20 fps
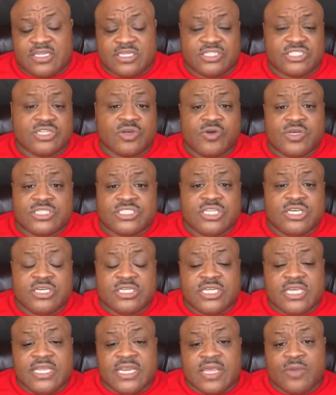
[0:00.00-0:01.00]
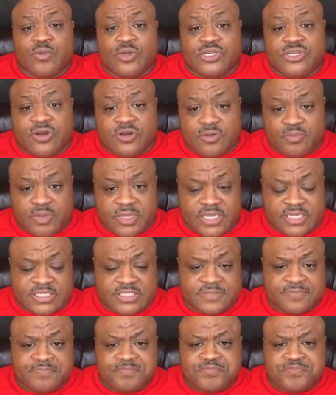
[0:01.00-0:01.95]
And so it's good to get in with dirt pits.